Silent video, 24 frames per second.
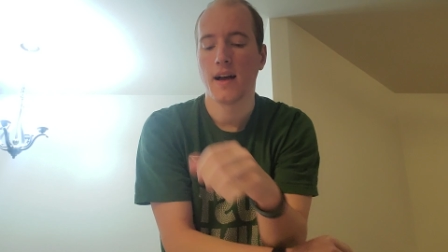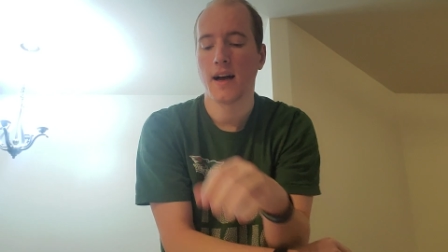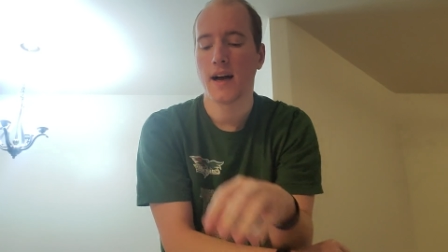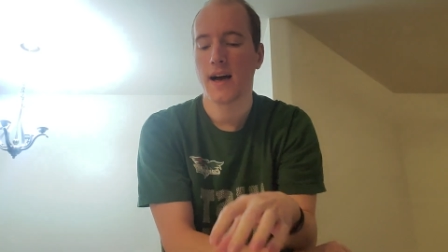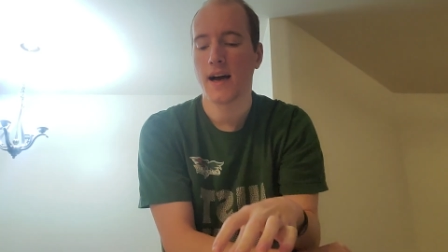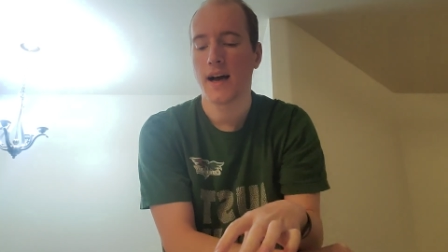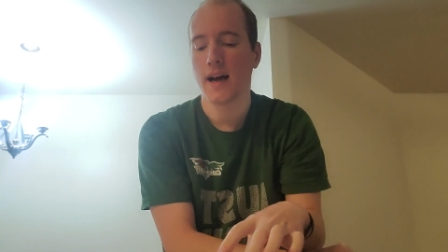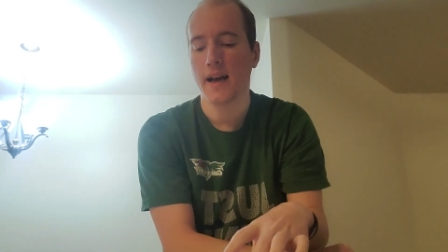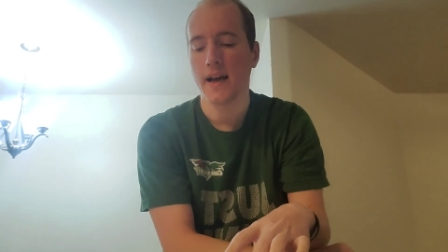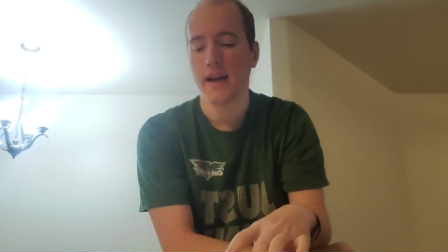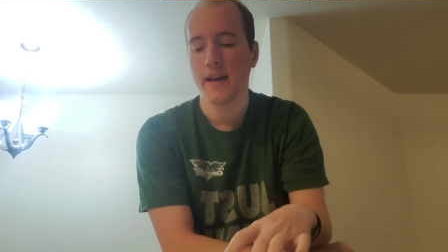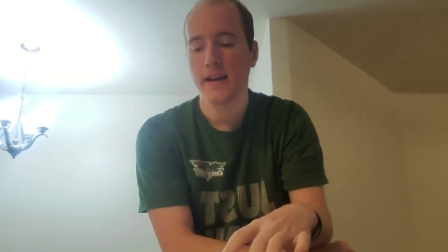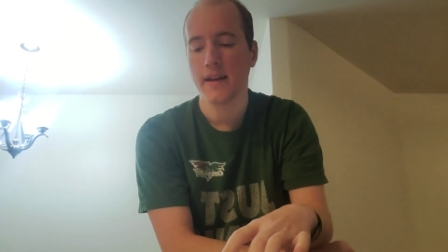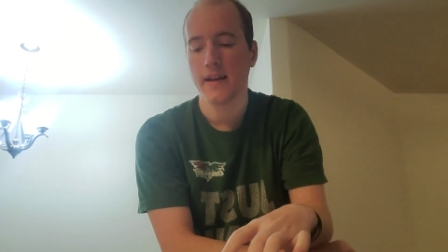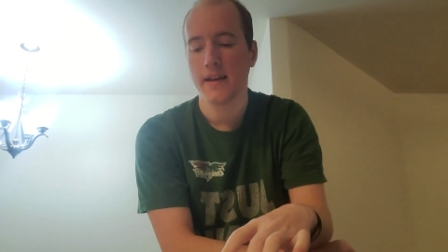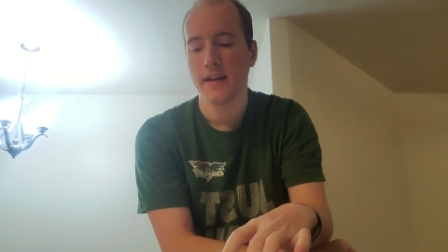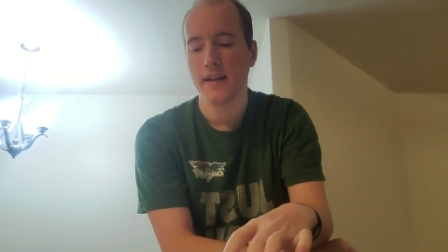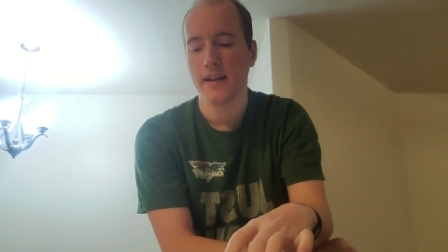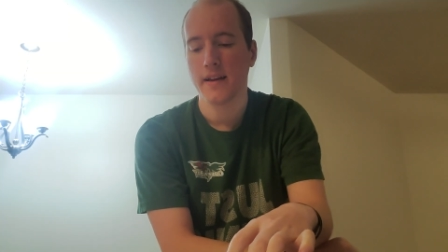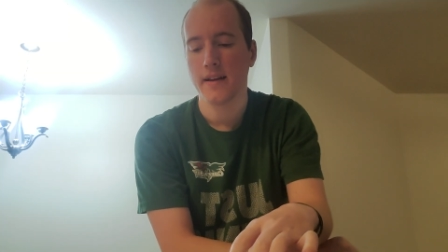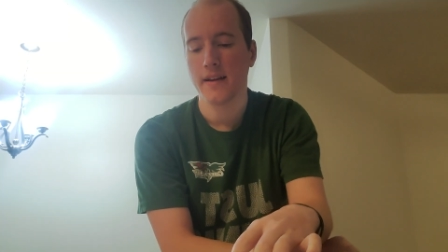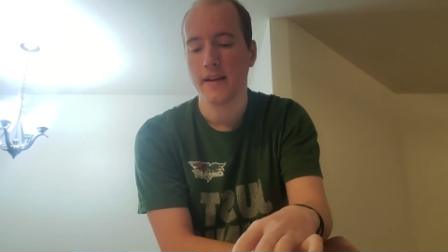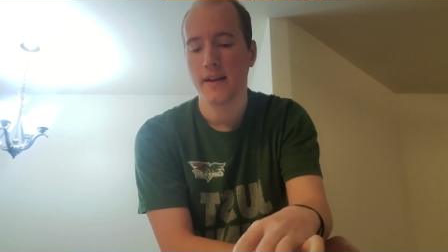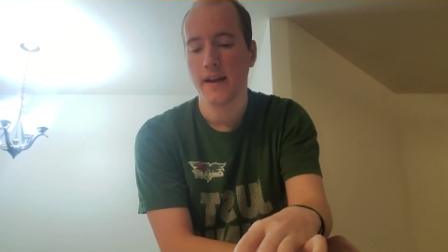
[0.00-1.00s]

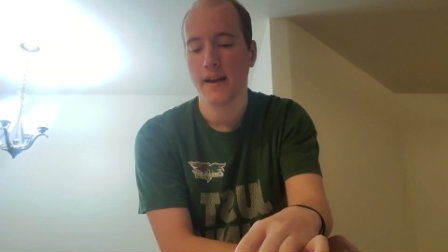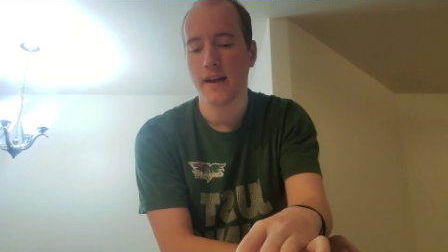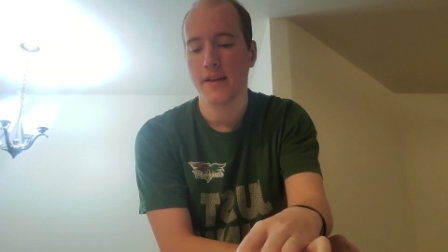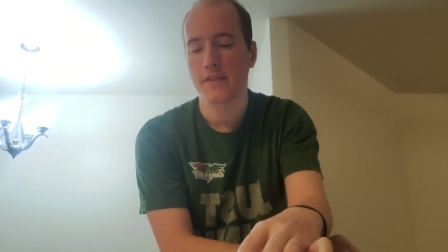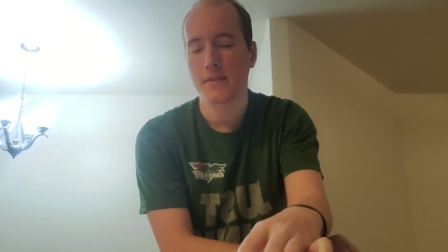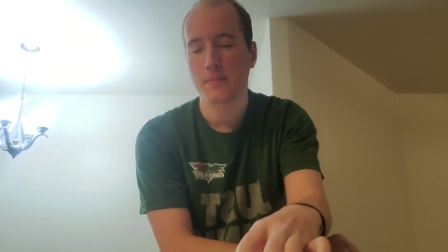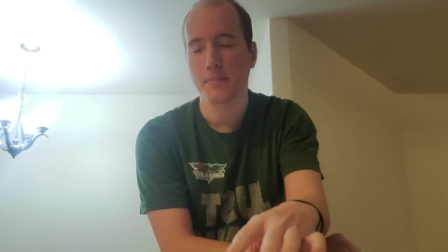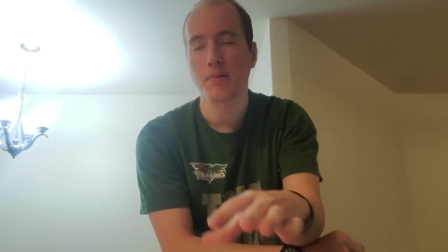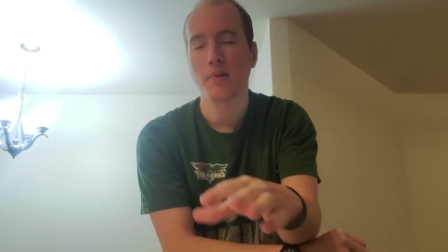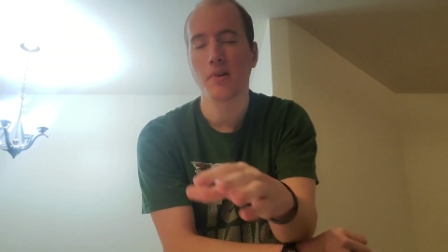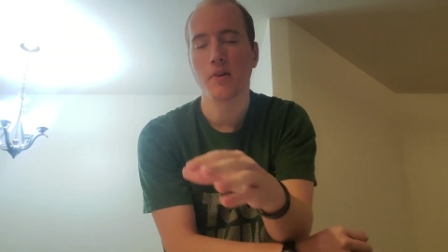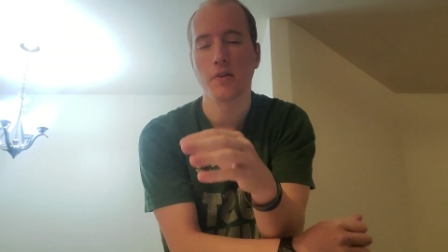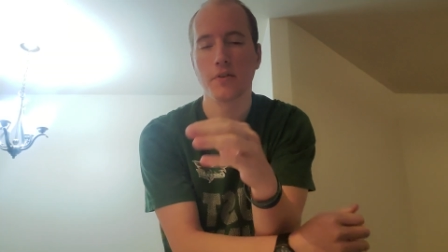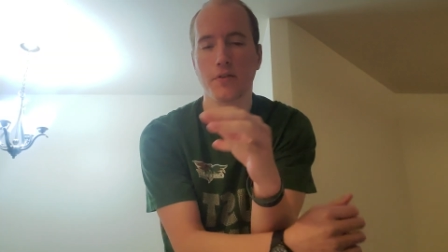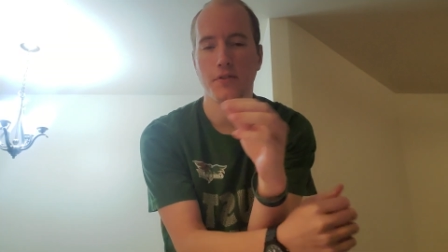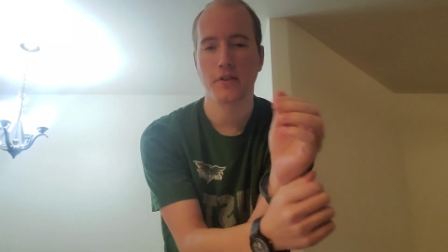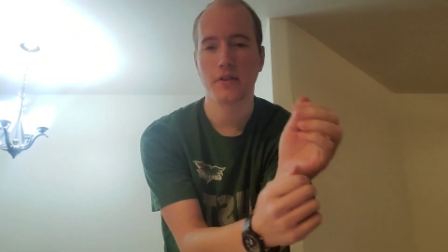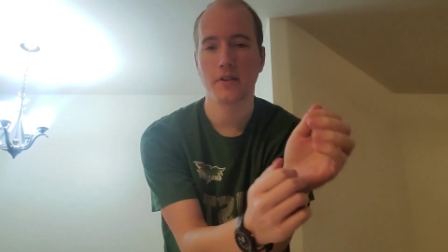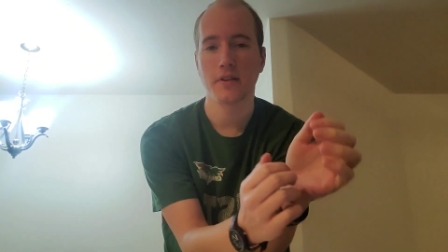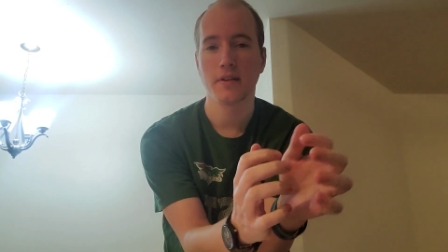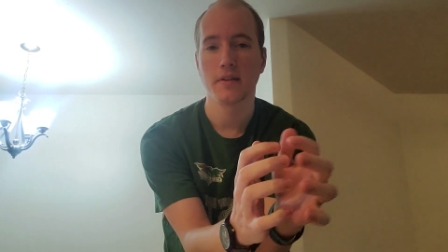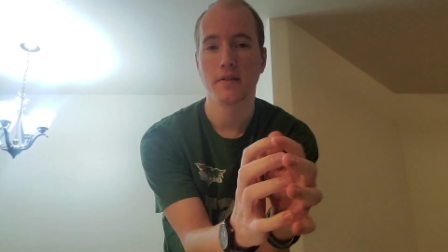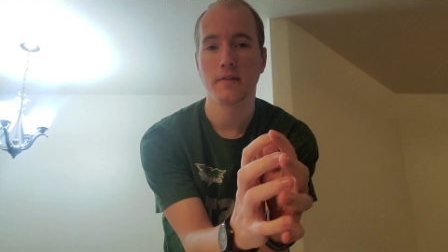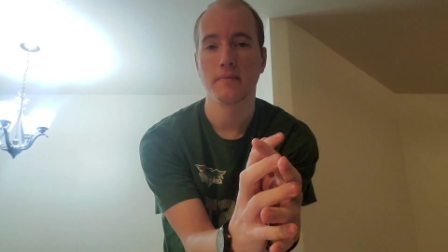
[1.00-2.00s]
I, as a
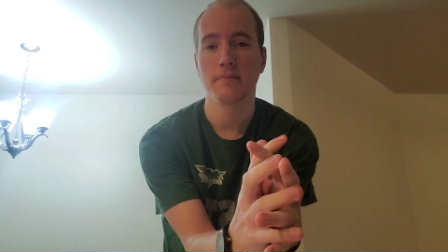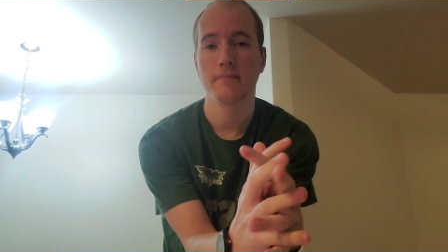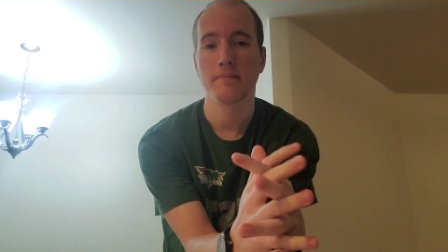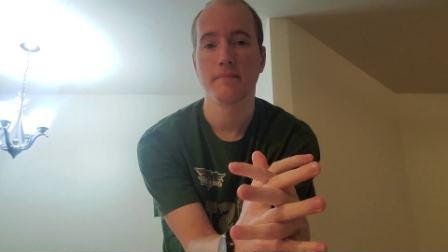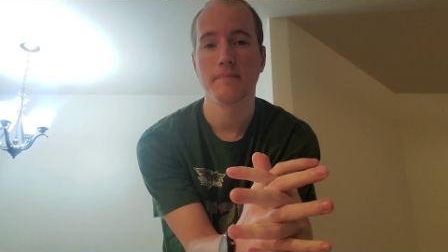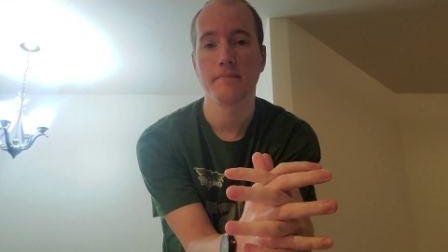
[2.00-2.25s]
person,